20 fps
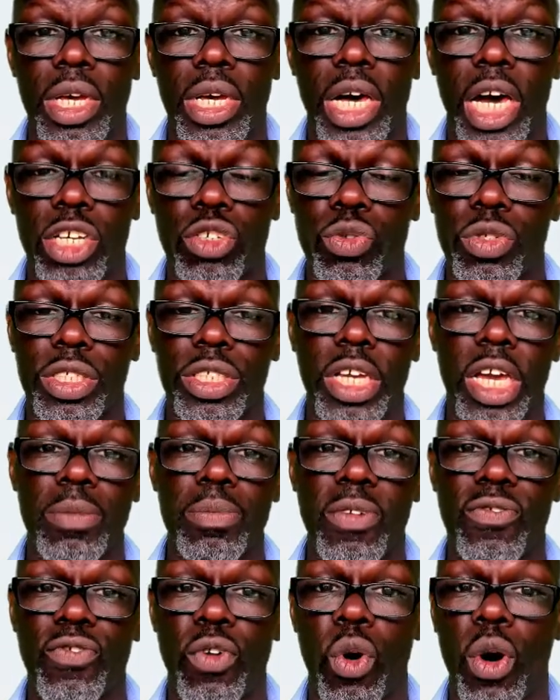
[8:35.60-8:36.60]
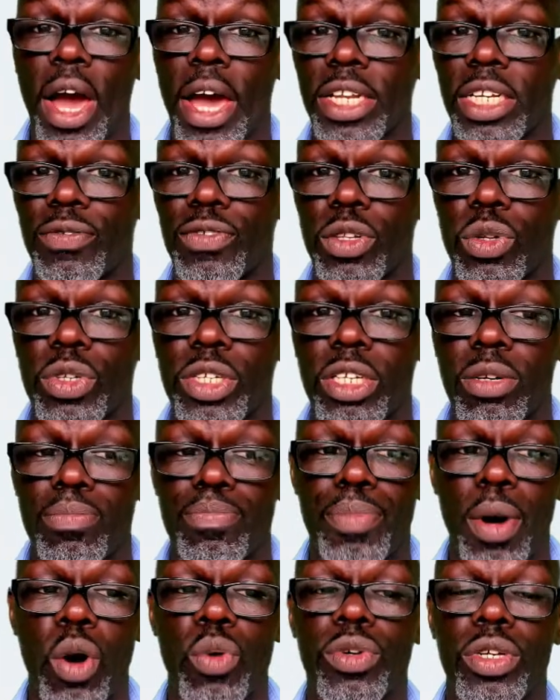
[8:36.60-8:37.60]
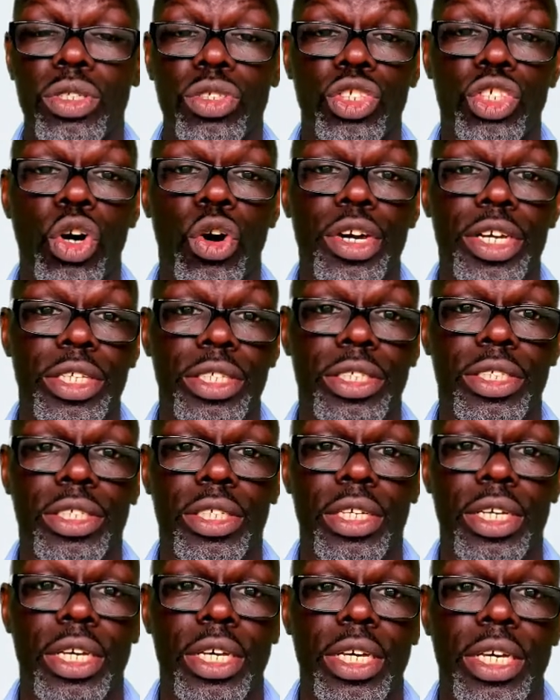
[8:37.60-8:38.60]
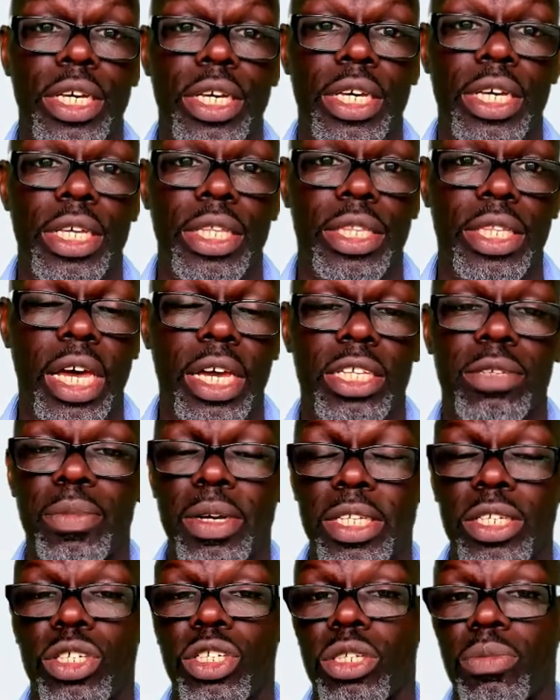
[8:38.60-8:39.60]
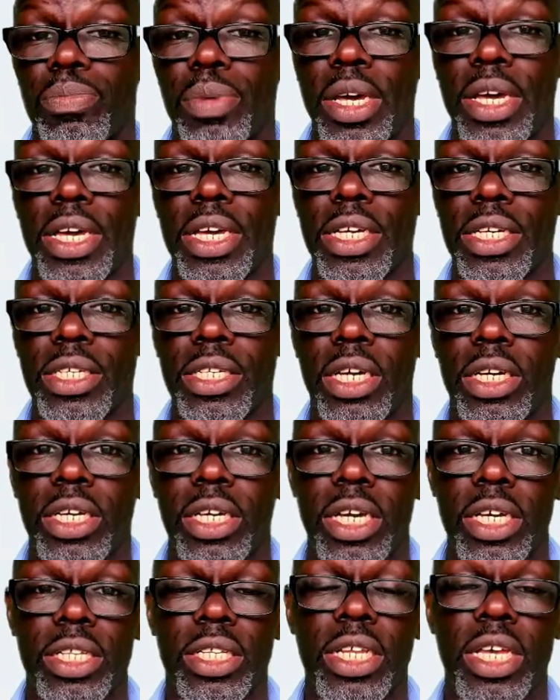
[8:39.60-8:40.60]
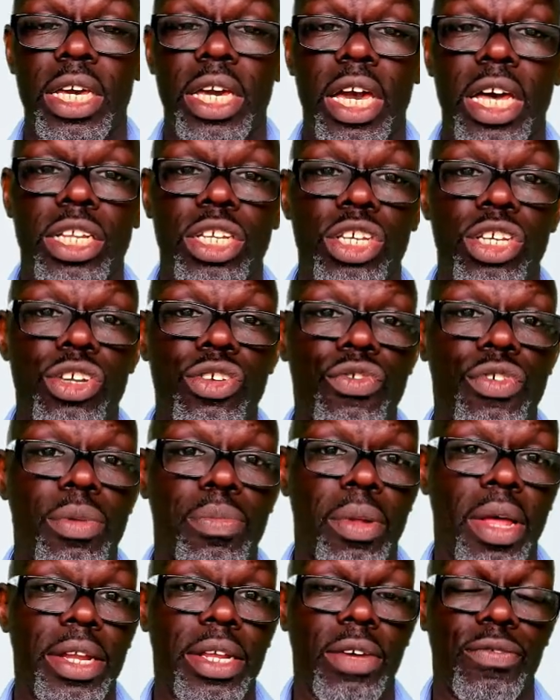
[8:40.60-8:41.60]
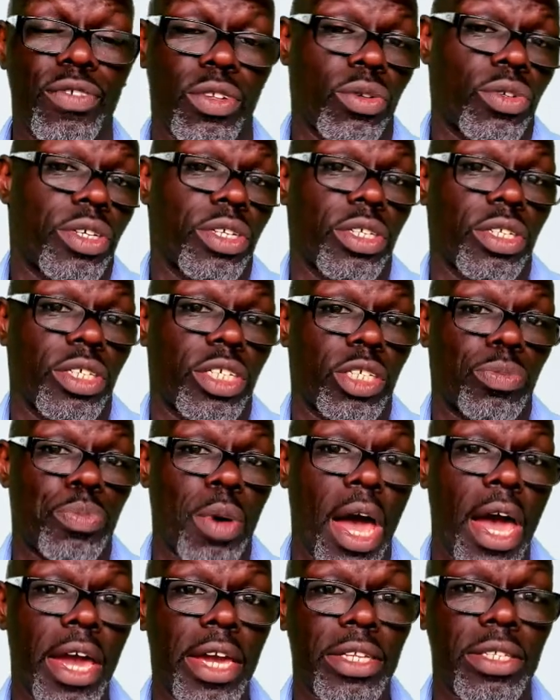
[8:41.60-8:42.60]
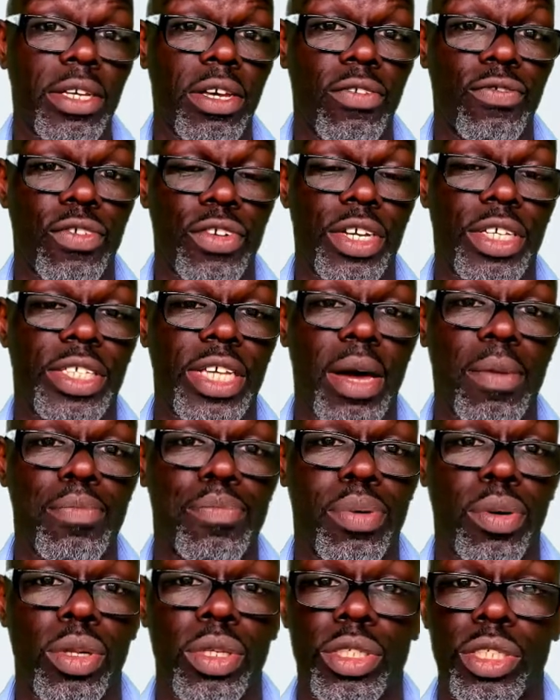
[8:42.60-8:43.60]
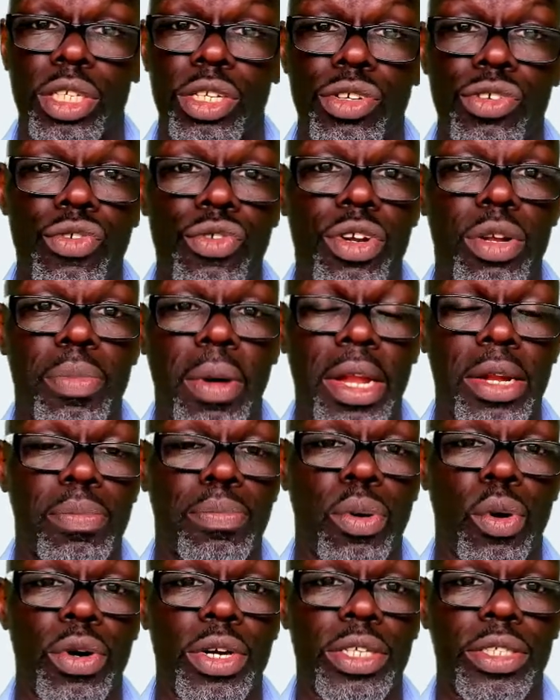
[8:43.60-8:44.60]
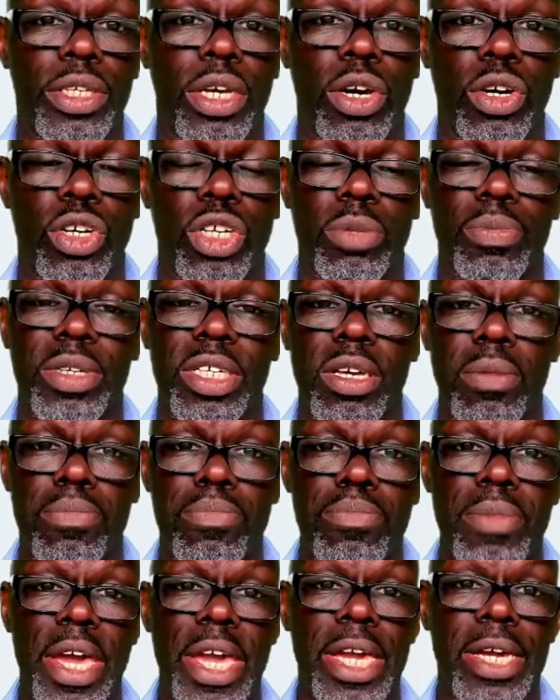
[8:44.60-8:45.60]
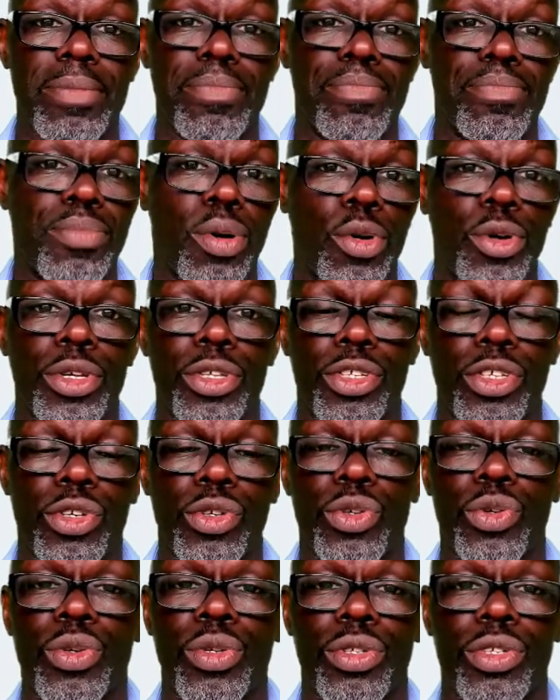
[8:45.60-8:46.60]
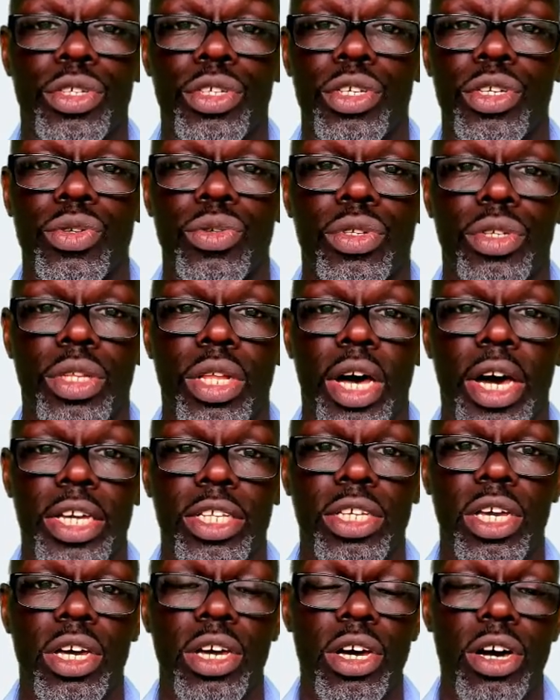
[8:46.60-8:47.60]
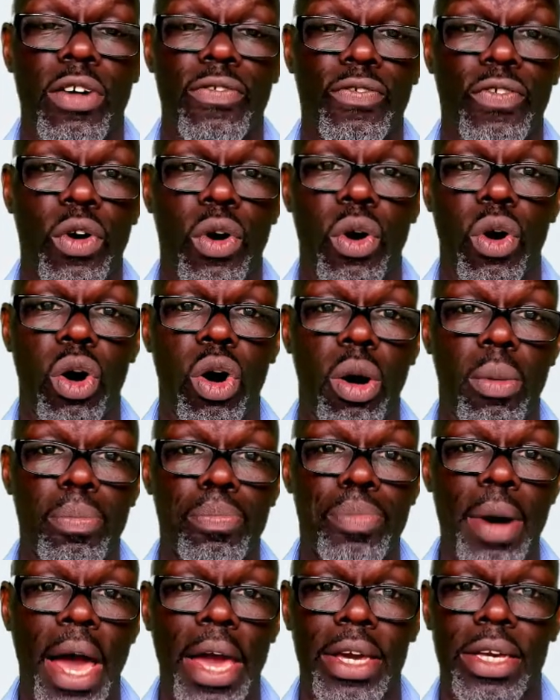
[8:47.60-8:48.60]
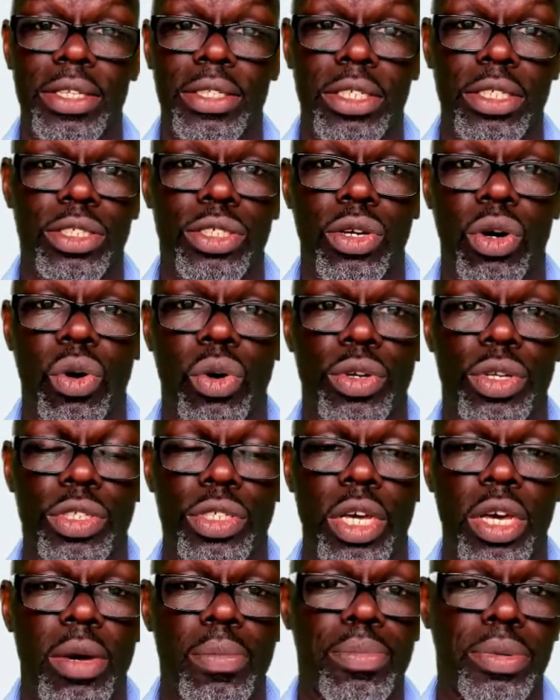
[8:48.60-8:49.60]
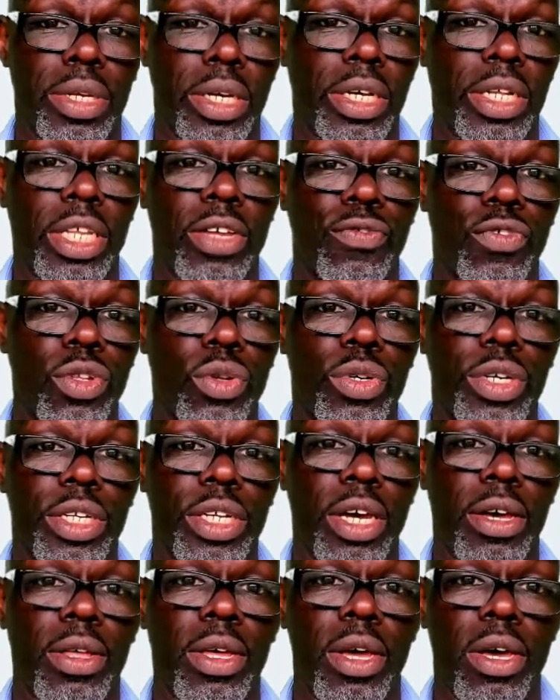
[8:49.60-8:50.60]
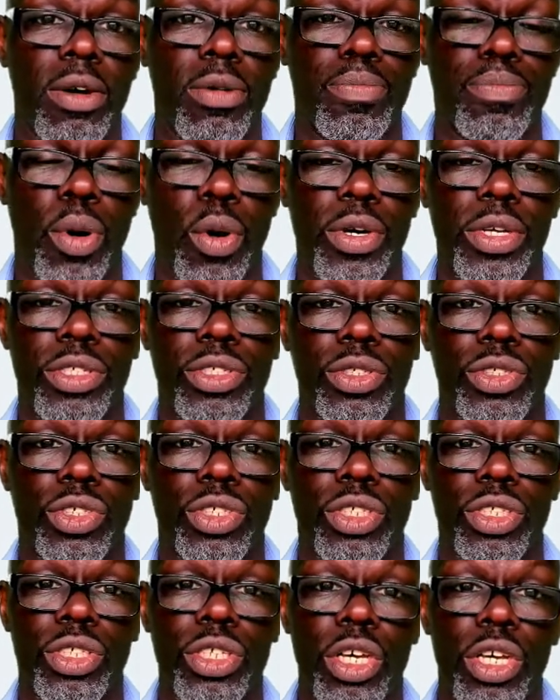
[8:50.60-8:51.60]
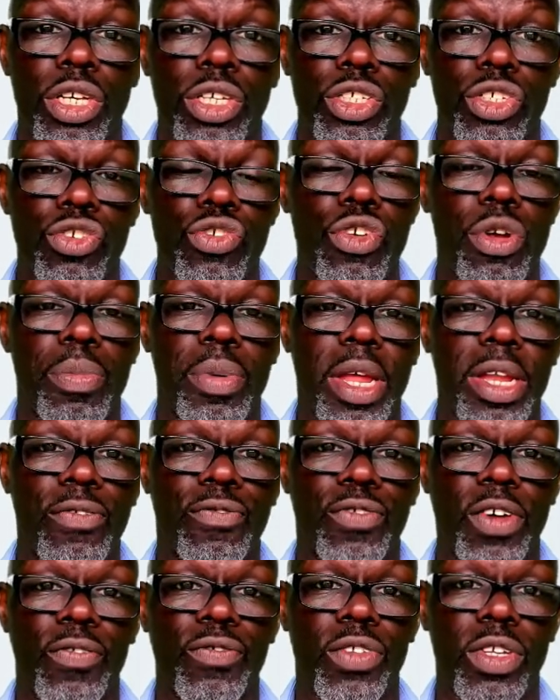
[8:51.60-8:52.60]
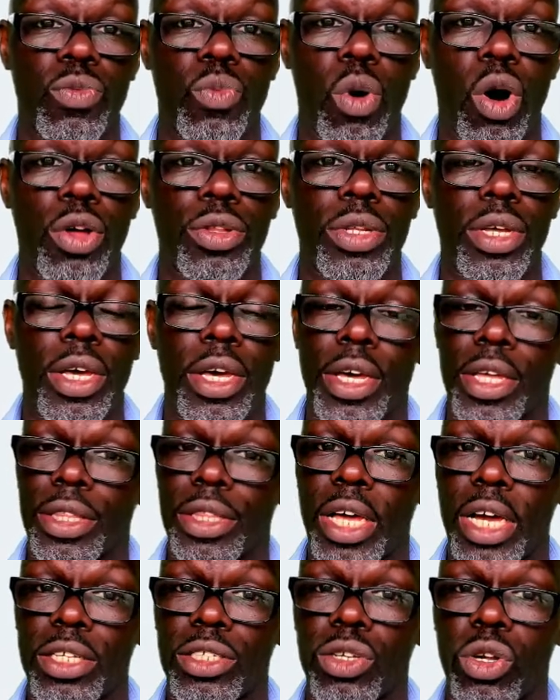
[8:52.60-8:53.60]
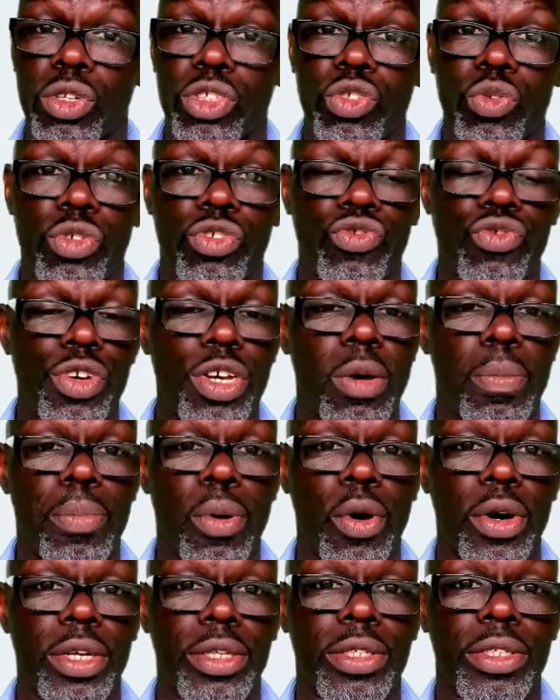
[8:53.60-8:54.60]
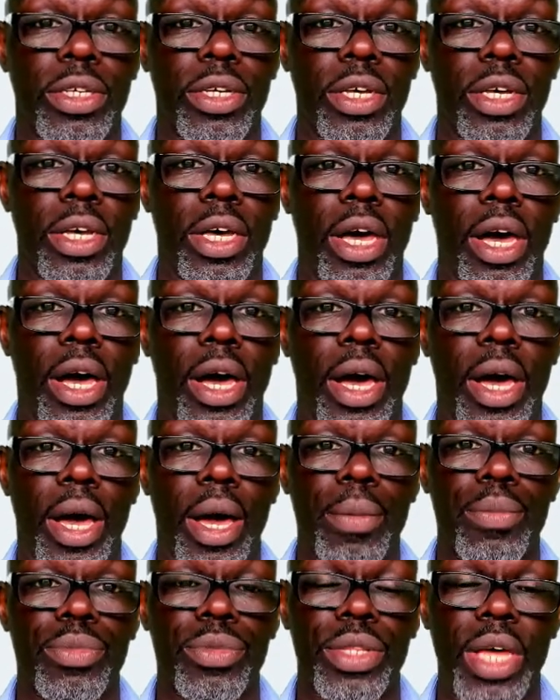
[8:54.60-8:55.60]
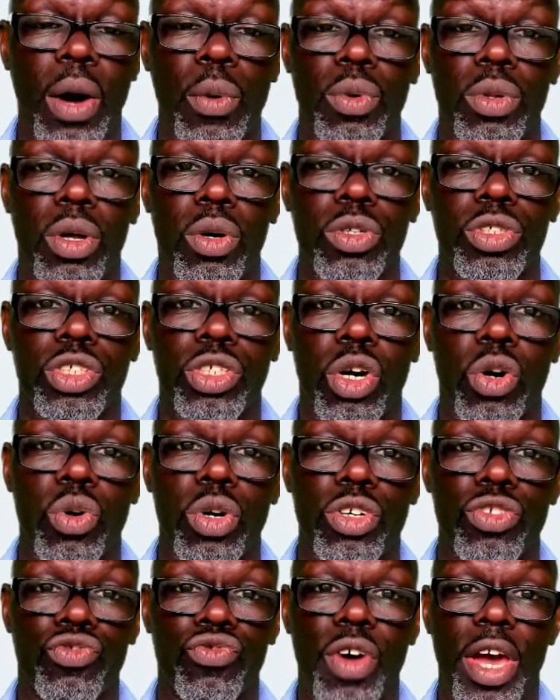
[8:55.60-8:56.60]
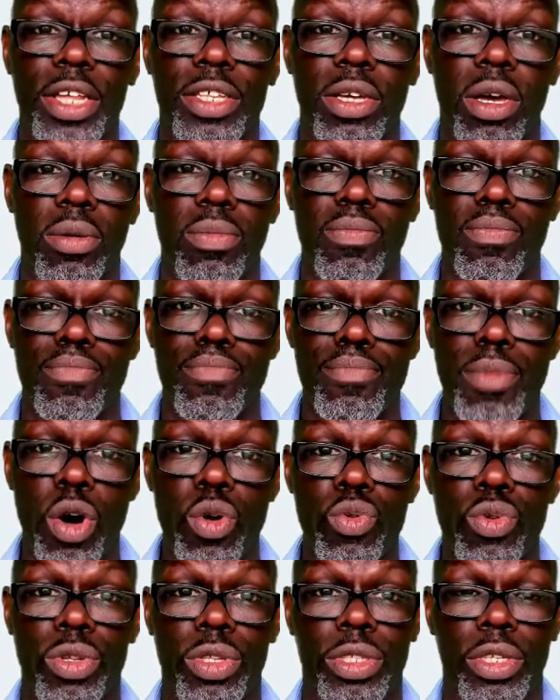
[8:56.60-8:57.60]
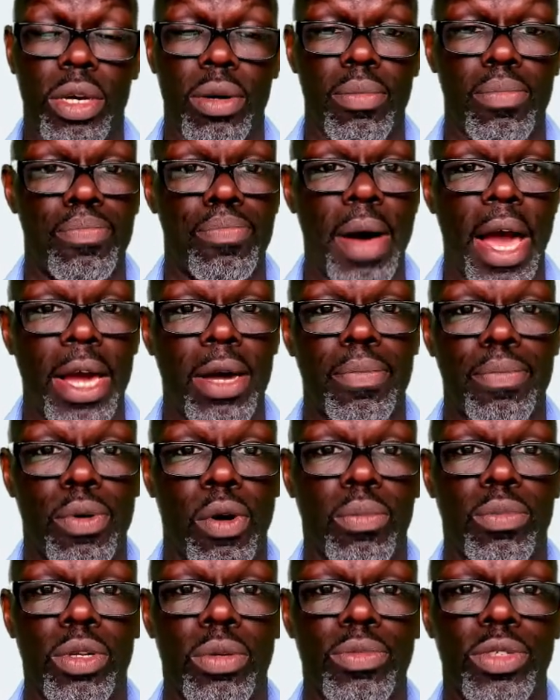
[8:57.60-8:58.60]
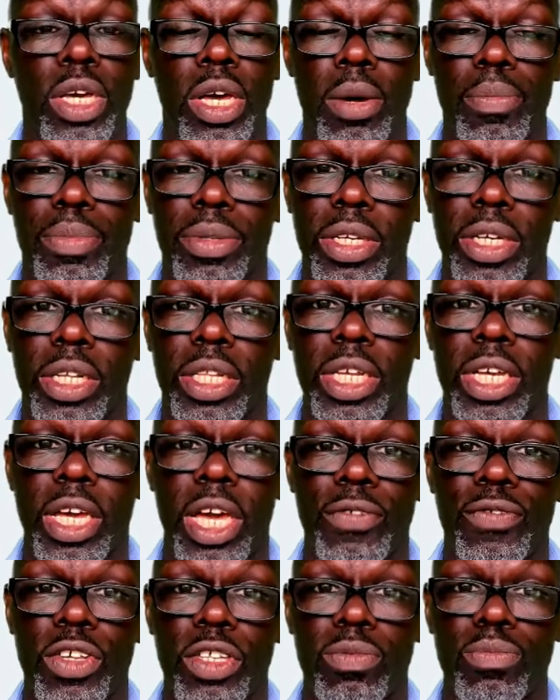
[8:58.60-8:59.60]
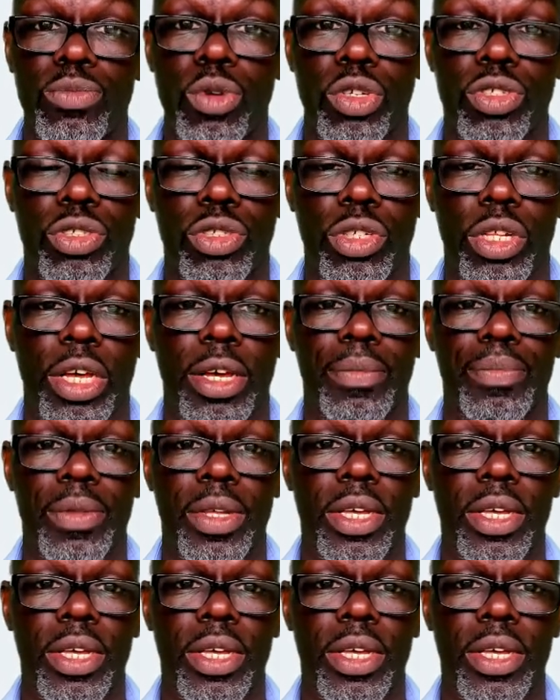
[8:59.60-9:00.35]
As we were saying beforehand, if you're looking at bone and joints, that's mainly going to be your kidney and your urinary bladder. If you're looking at the spine, for example, your urinary bladder points are going to be your main points you're going to utilise for back disorders. Particularly if you're looking at points such as urinary bladder 51, that's also a trigger point that will also address most back problems, particularly if it's muscular.